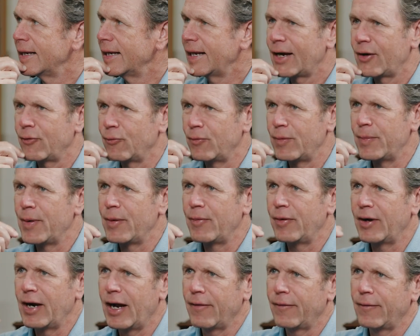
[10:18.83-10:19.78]
I don't
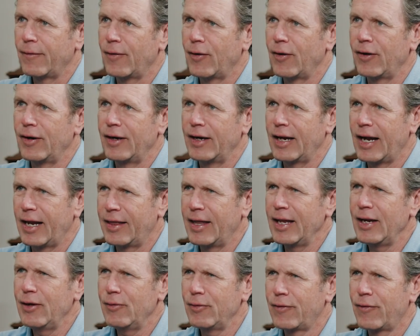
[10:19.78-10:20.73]
remember how far. I
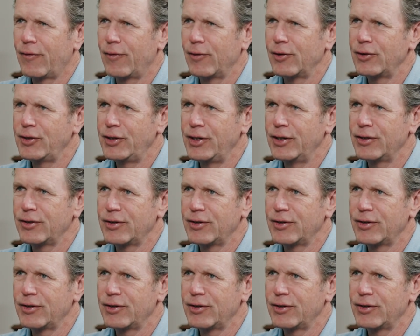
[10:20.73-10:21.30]
think it was first year